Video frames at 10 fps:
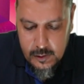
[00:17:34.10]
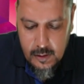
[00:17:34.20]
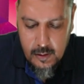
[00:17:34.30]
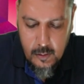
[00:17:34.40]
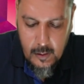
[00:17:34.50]

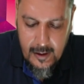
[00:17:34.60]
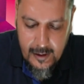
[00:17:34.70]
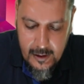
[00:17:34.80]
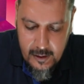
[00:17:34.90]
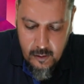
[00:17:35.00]

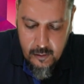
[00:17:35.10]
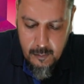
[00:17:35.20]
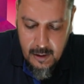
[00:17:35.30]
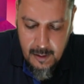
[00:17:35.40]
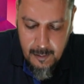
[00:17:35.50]
2,80,000
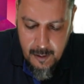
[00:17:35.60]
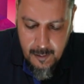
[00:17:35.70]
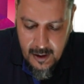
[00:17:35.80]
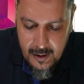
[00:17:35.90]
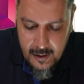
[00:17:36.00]
multiplied by
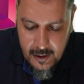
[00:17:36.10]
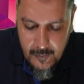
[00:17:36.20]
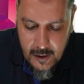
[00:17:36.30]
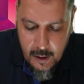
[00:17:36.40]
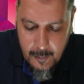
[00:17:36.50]
100
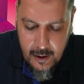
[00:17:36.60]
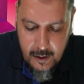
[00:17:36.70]
divided by